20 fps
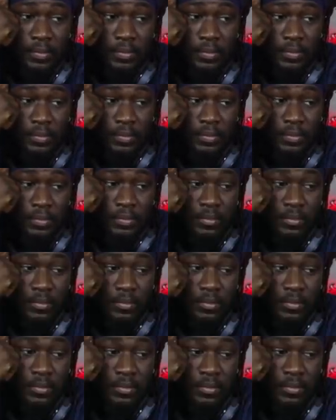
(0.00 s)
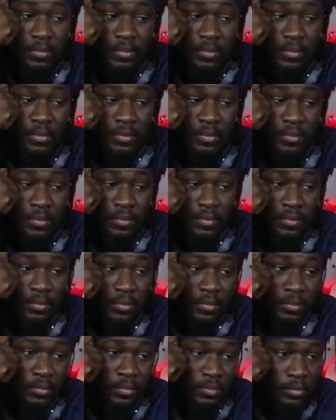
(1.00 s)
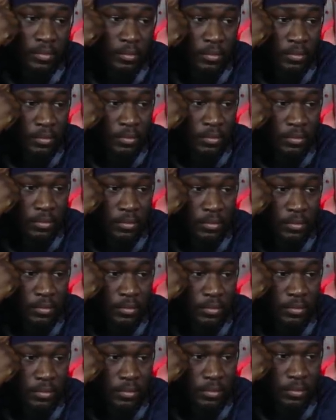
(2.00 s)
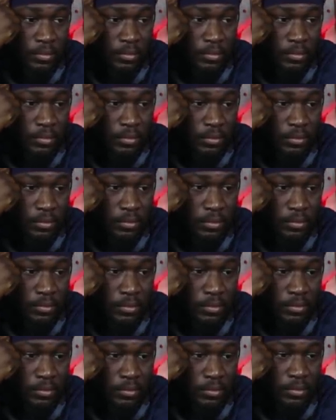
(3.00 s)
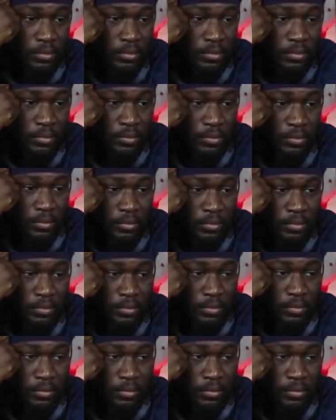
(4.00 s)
(not speaking)